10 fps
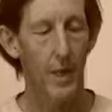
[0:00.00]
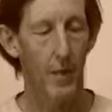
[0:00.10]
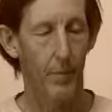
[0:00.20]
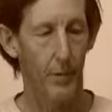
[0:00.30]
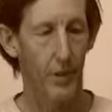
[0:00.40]

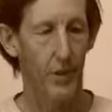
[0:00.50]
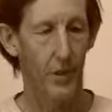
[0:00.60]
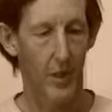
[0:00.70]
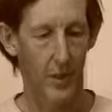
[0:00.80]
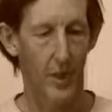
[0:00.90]
came up with
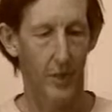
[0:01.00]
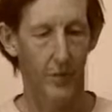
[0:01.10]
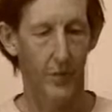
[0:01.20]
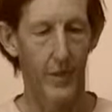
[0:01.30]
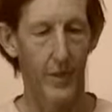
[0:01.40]
this
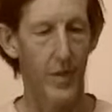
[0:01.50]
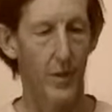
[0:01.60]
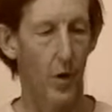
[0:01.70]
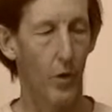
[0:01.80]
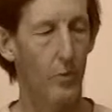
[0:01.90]
outfit that
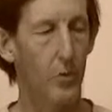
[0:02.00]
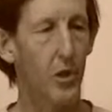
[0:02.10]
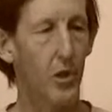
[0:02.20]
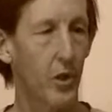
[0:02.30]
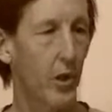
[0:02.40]
he called
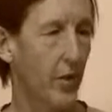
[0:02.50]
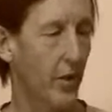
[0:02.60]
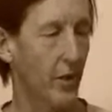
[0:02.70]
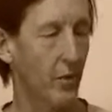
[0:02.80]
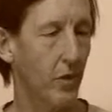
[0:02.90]

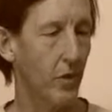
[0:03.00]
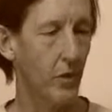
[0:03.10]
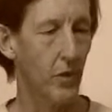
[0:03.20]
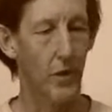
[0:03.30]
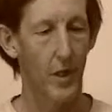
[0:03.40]
Musicianaries, which
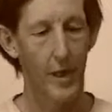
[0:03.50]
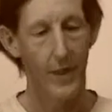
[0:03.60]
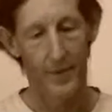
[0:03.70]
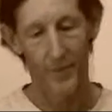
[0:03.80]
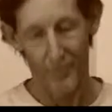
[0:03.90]
was
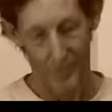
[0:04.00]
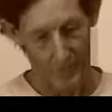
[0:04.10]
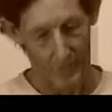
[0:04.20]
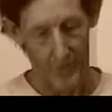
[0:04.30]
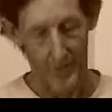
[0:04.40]

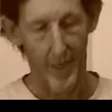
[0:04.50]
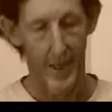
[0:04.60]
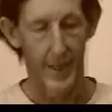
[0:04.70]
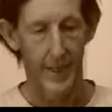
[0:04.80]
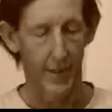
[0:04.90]
the
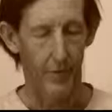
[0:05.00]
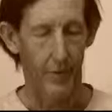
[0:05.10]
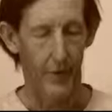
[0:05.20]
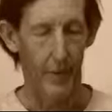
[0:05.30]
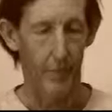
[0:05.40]
idea
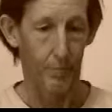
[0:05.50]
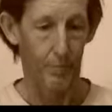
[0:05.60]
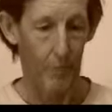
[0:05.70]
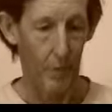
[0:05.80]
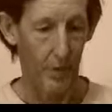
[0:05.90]
of uh,
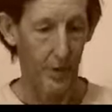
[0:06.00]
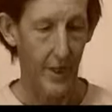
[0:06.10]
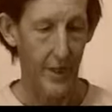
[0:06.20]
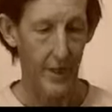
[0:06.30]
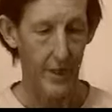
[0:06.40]

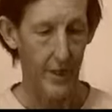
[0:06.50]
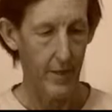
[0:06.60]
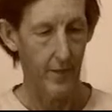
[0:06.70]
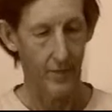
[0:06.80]
taking